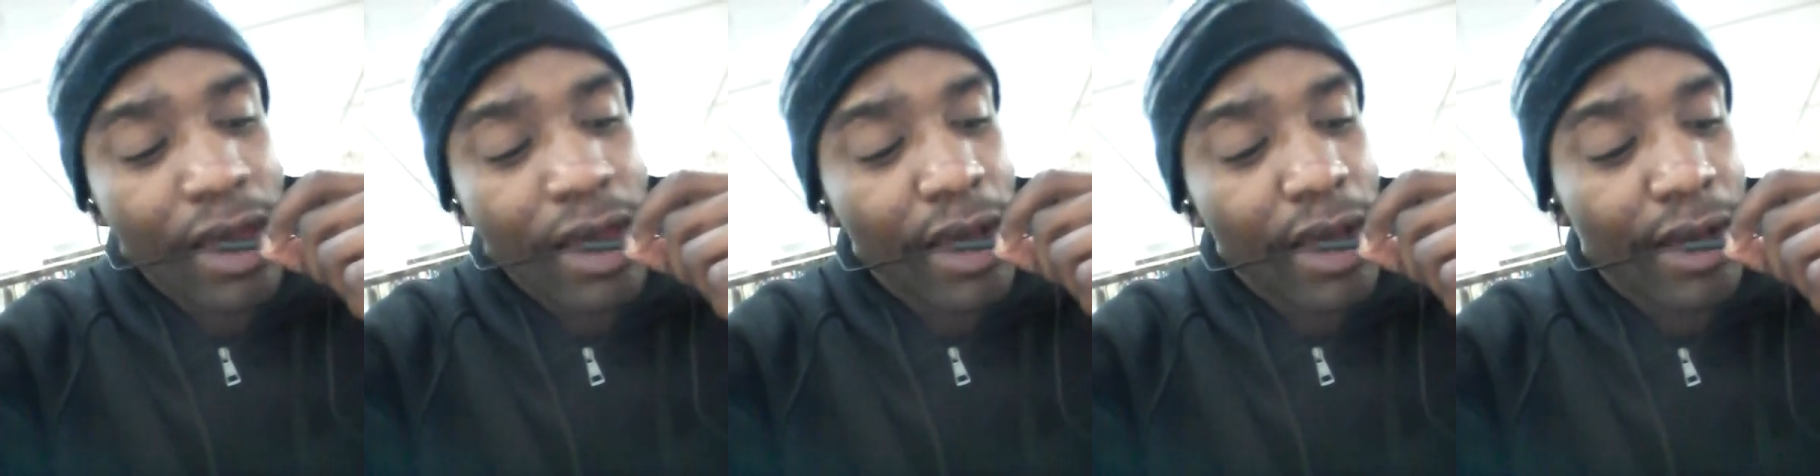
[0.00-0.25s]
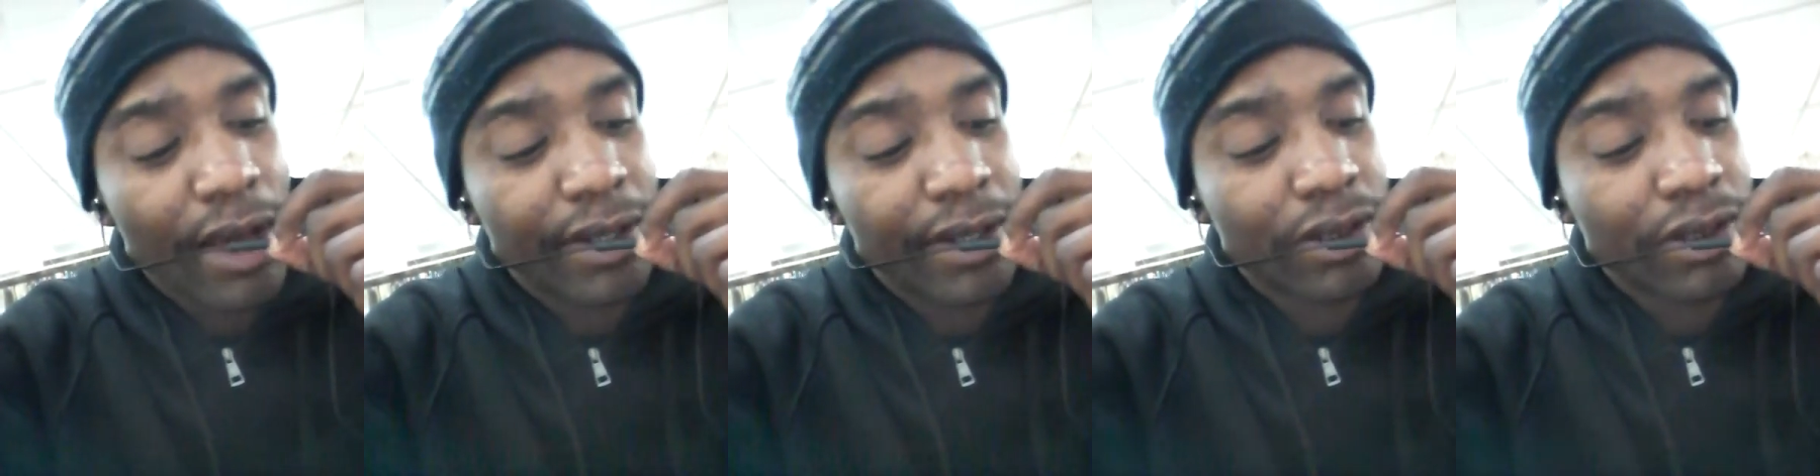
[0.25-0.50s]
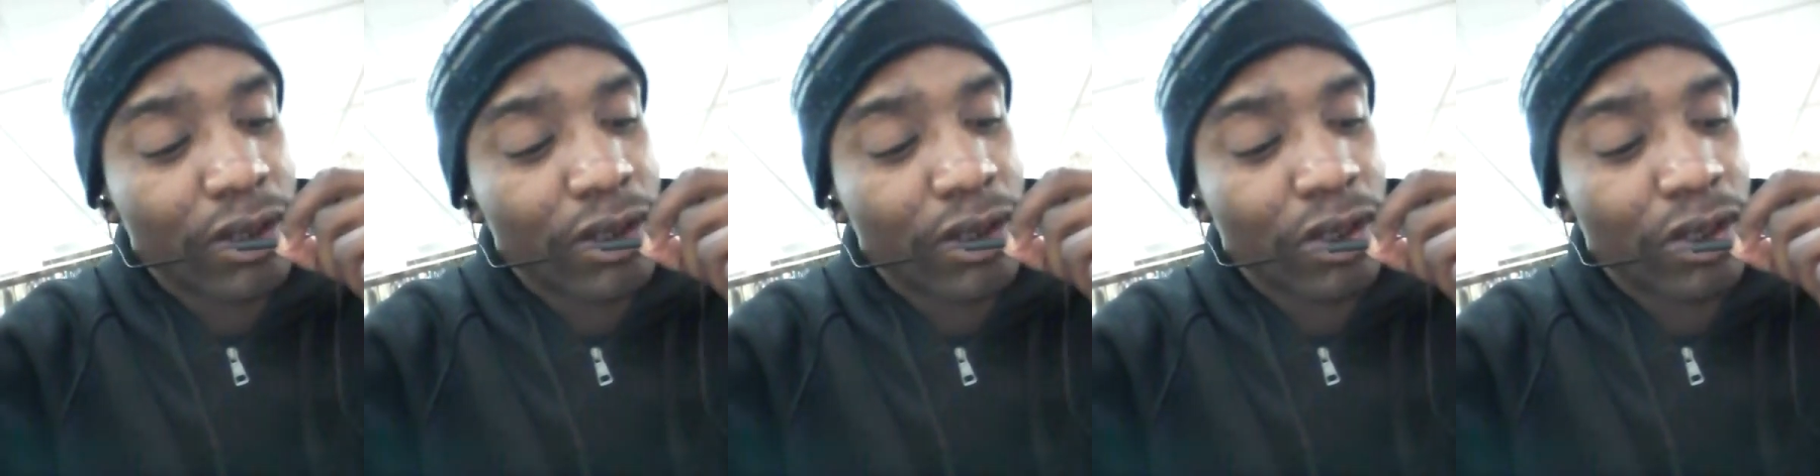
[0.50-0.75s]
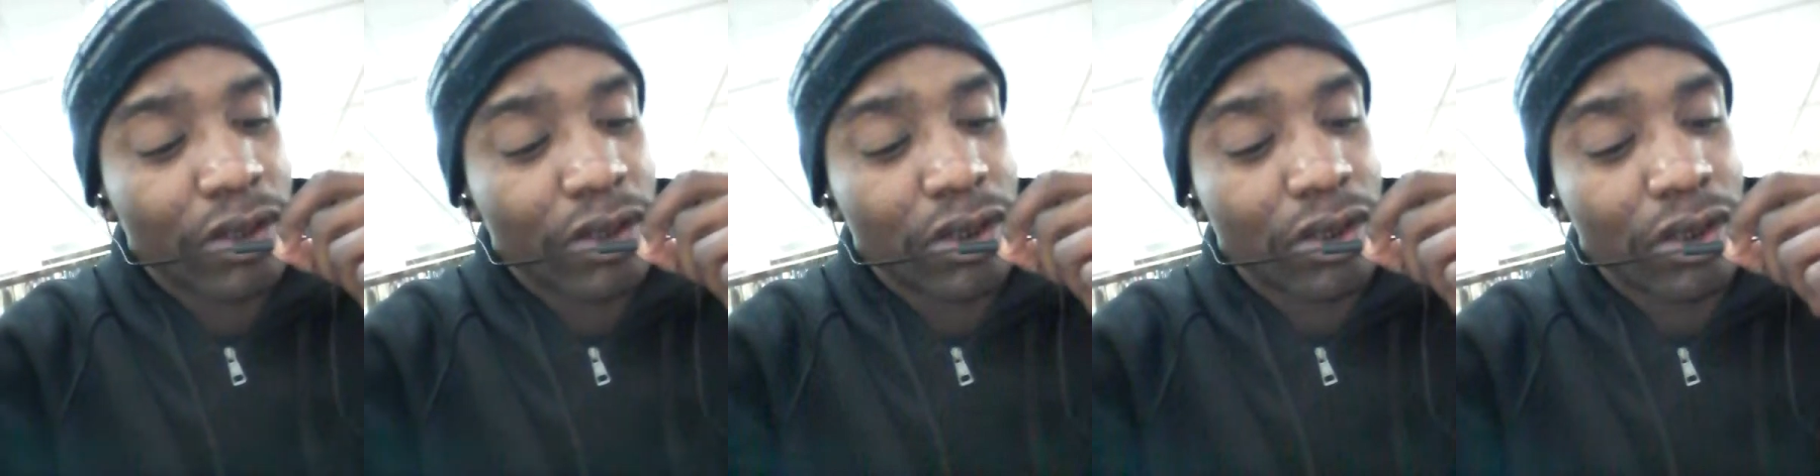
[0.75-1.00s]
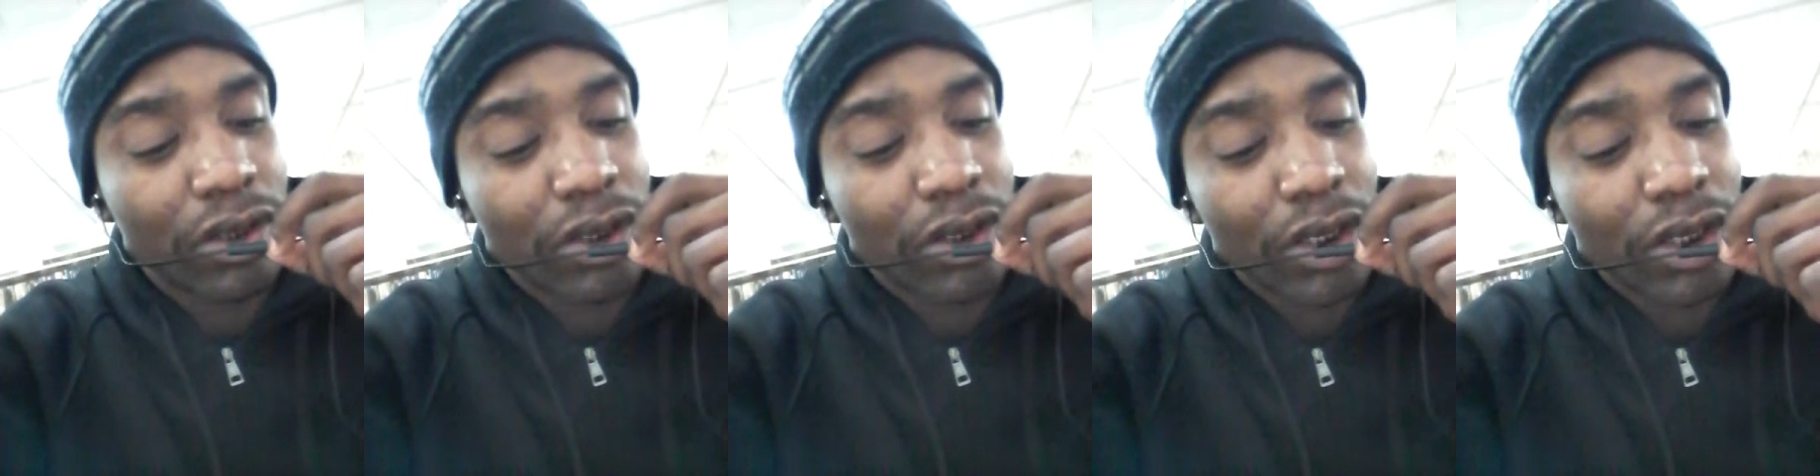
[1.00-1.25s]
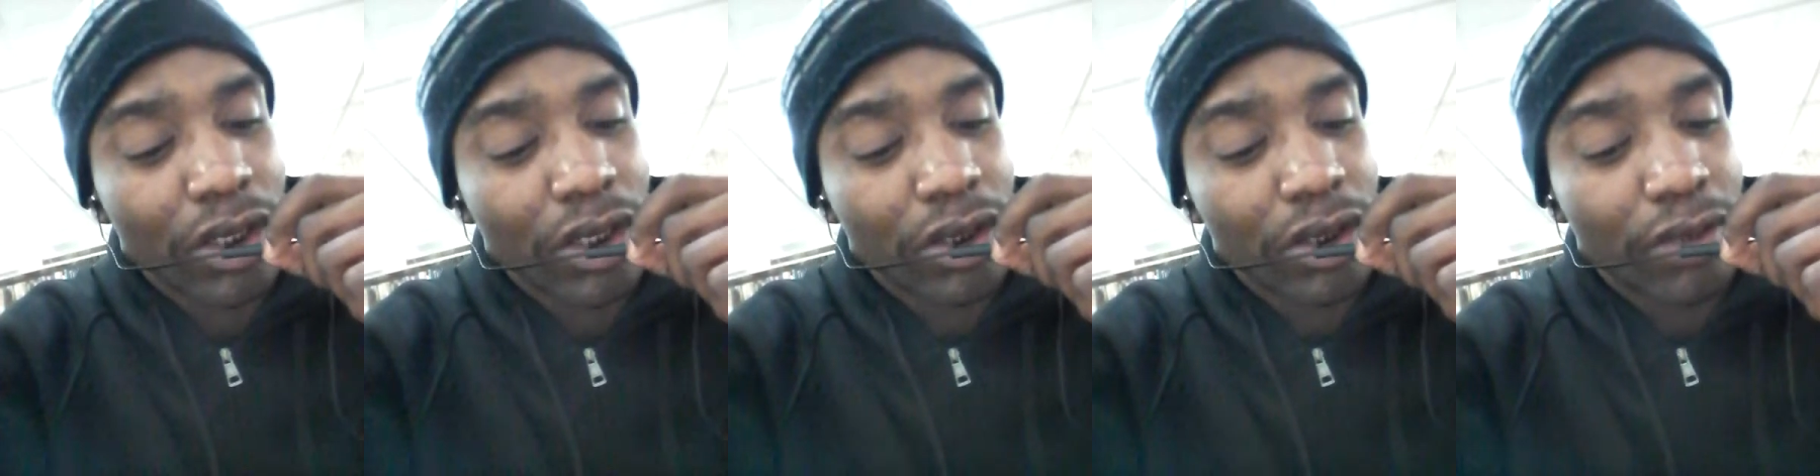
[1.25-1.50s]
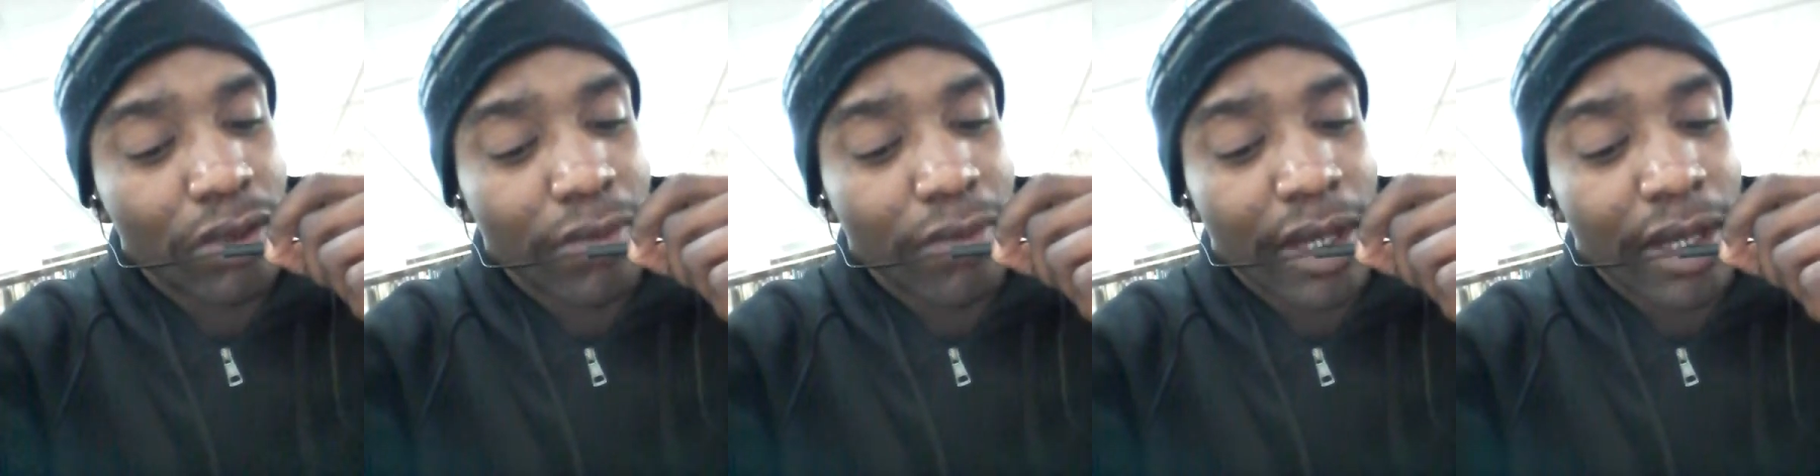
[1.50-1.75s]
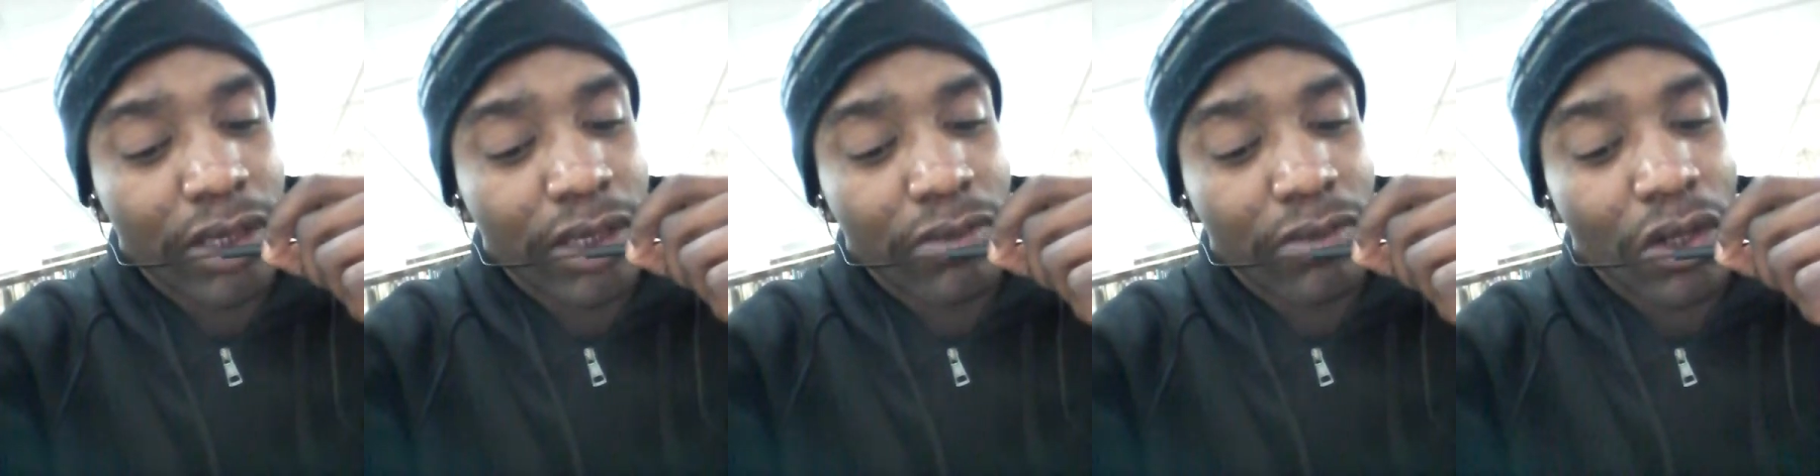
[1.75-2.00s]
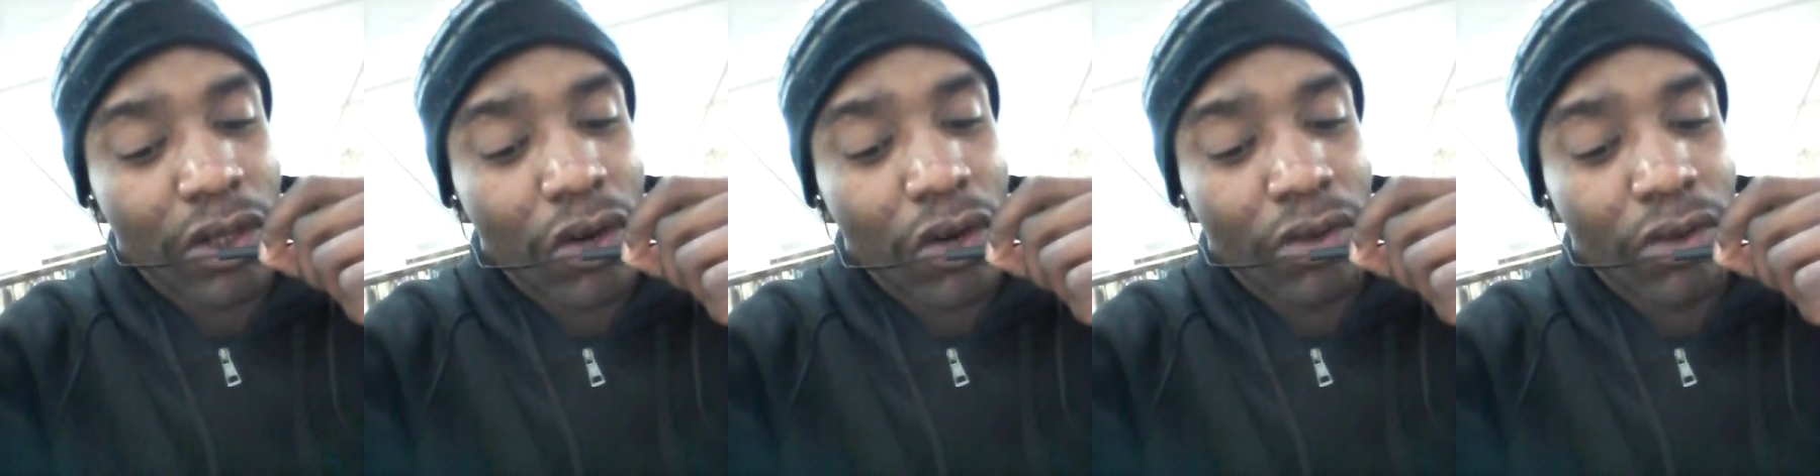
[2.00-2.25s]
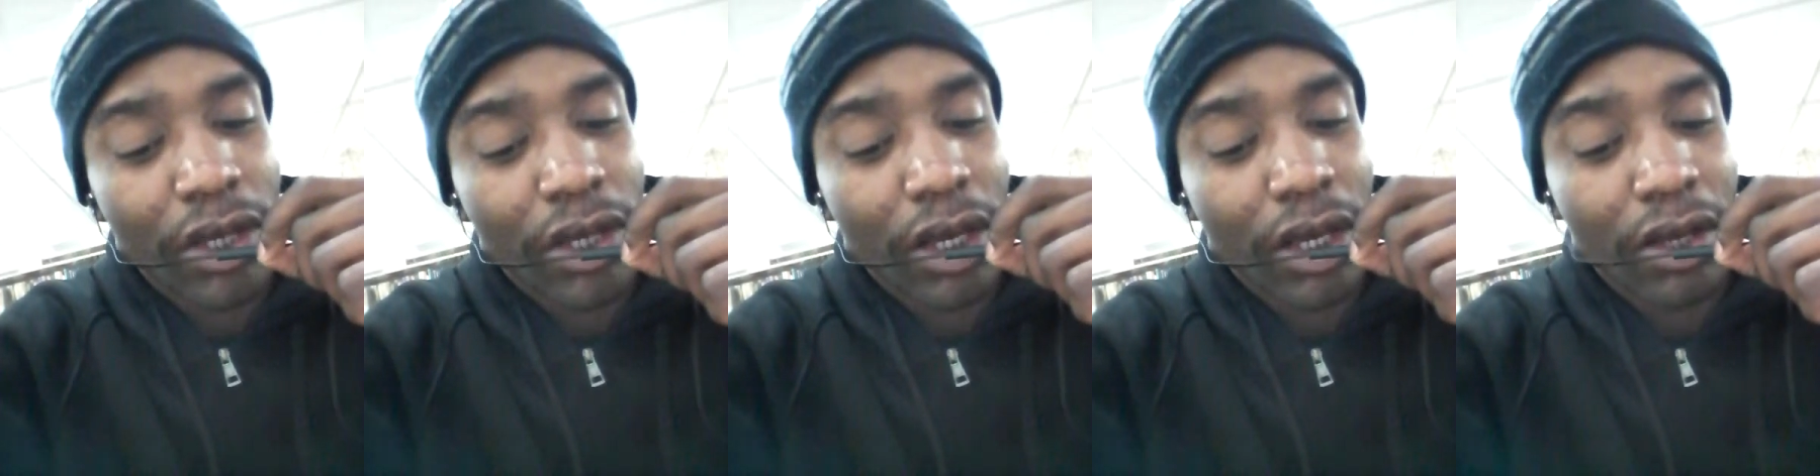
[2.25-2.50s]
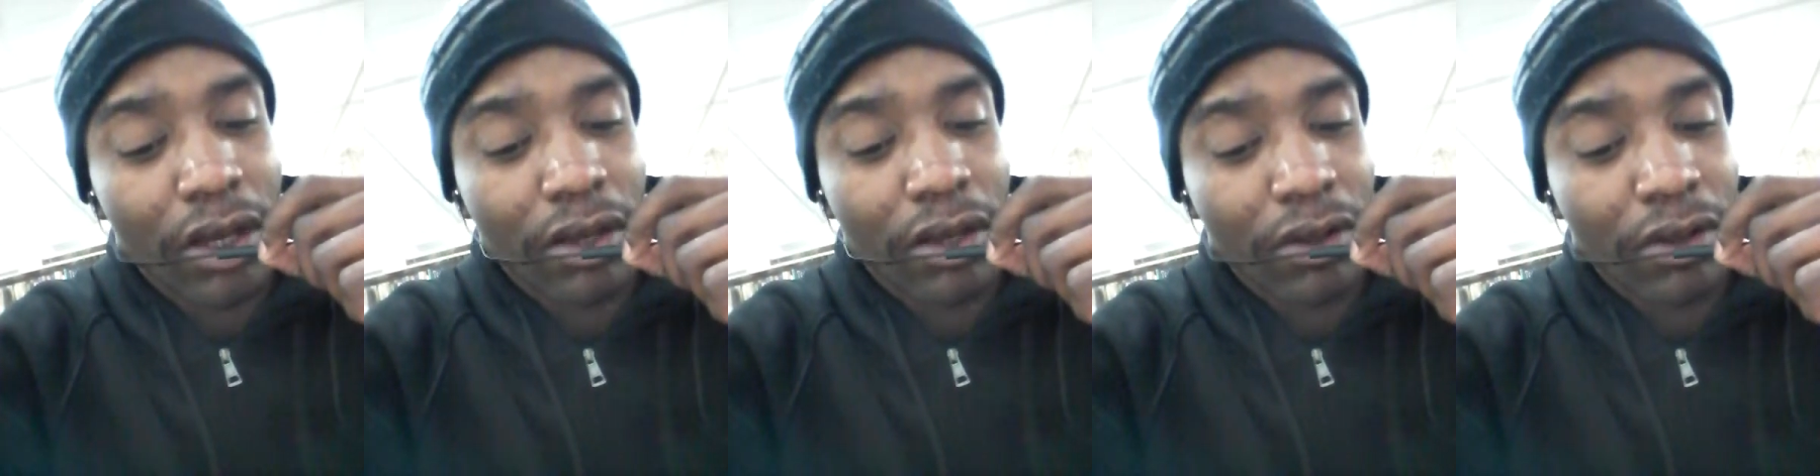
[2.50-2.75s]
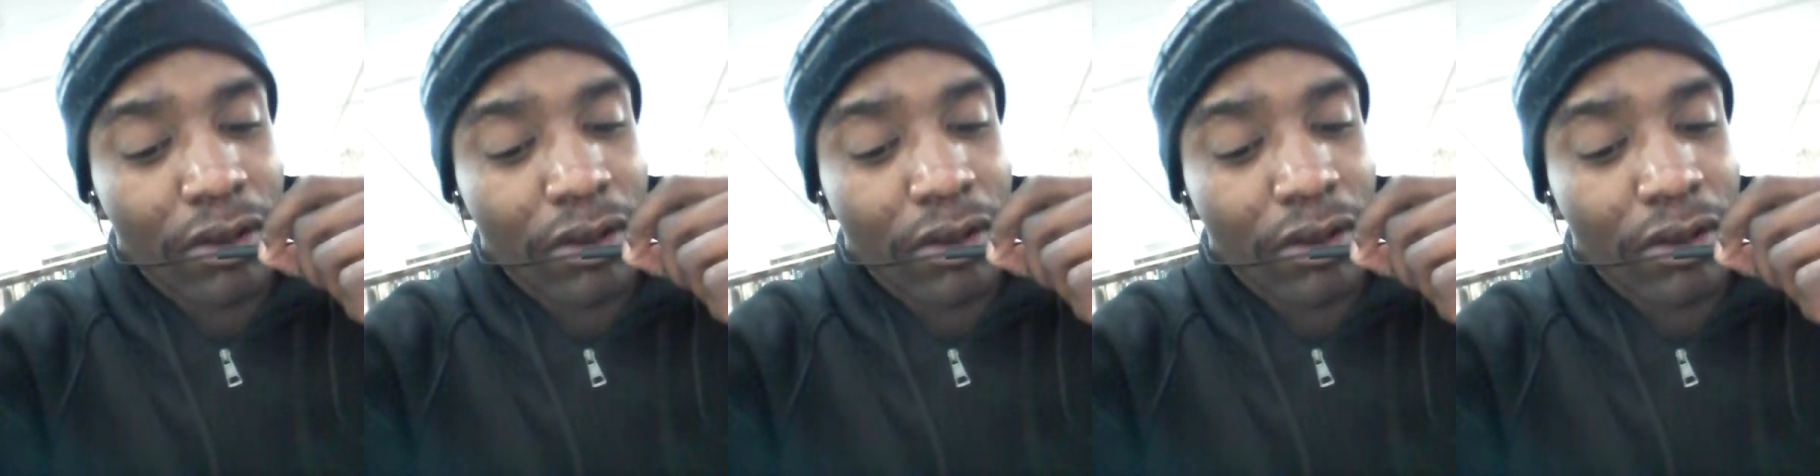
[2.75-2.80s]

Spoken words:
had sent her to the city to buy some cocaine.